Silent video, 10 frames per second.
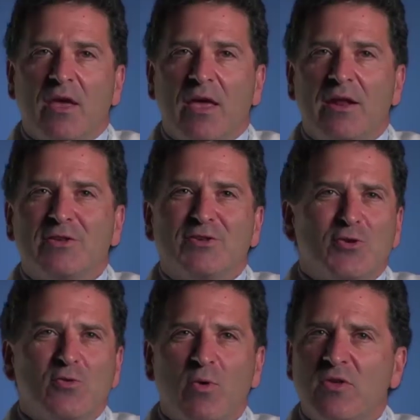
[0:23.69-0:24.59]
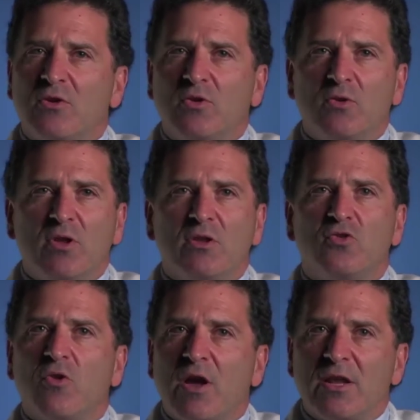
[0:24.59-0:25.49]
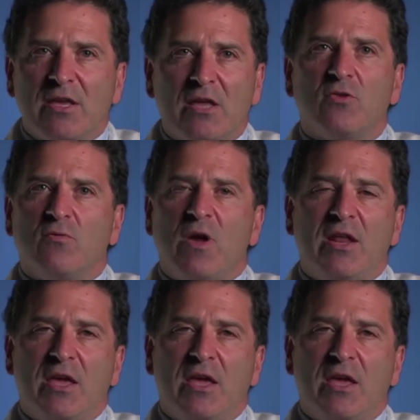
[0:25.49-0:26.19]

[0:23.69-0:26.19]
and in a certain way their duty to try to get the right